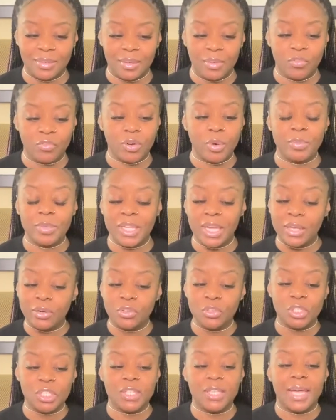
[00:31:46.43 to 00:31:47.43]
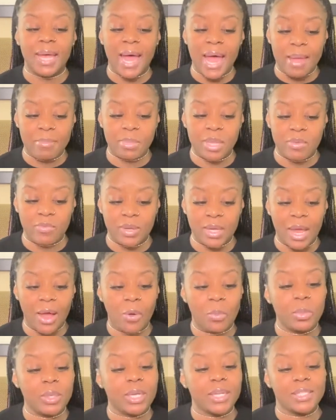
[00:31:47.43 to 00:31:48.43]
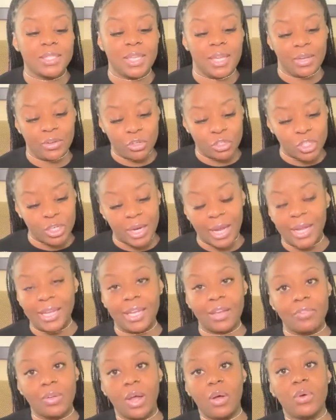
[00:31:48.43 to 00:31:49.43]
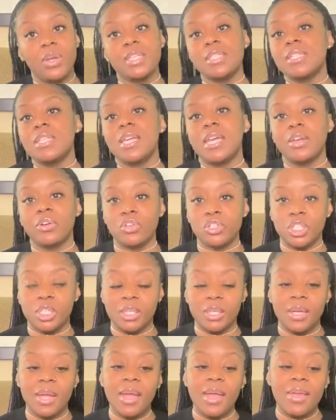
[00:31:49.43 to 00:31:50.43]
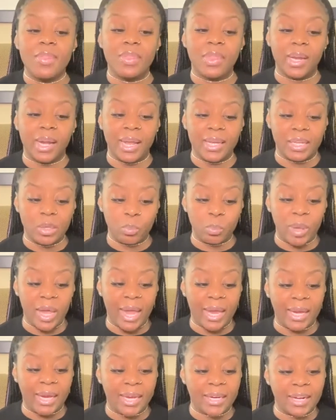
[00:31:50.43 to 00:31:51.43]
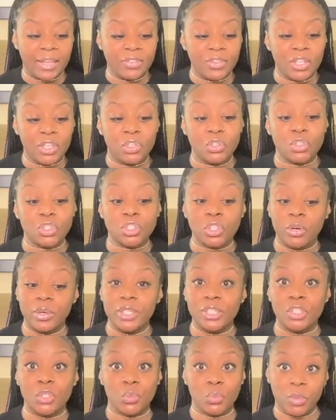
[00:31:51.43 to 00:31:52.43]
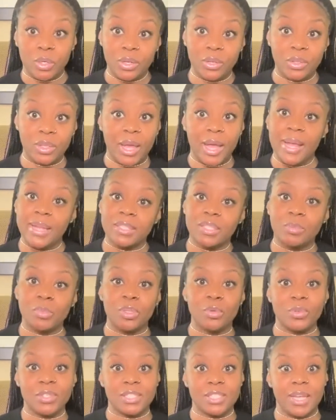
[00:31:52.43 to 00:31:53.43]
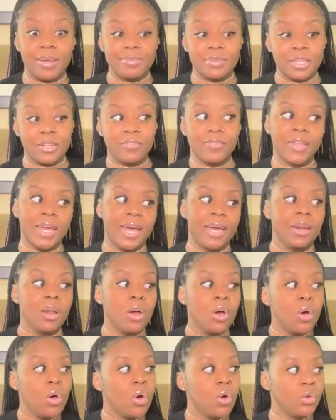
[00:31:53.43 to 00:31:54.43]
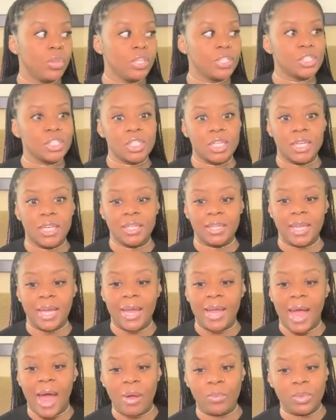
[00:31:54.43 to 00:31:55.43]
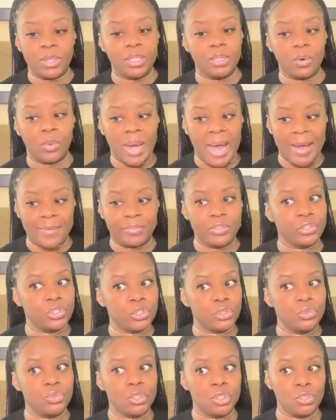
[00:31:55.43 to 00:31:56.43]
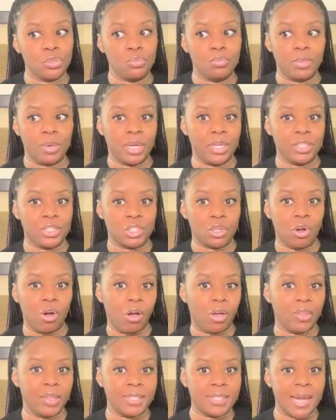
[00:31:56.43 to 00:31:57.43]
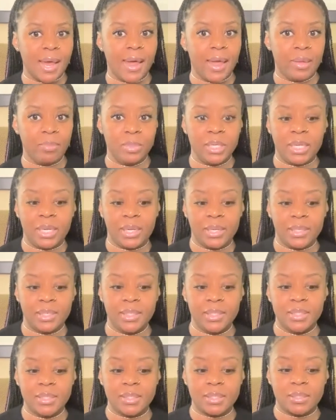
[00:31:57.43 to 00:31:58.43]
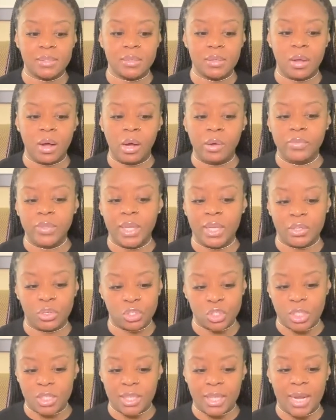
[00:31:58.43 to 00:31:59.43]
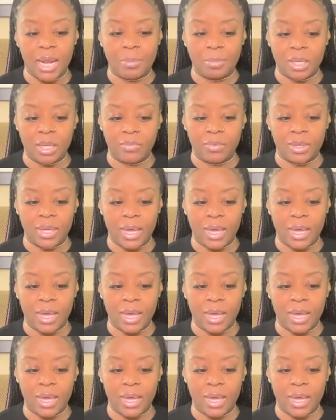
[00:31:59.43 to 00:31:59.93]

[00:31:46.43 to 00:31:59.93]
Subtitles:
from the energy that I'm giving out, because the energy I give out is the energy that I give back. And I think you're starting to realize and be receptive that, holy shit, like I really don't have to do too much all the time because of the energy that I'm giving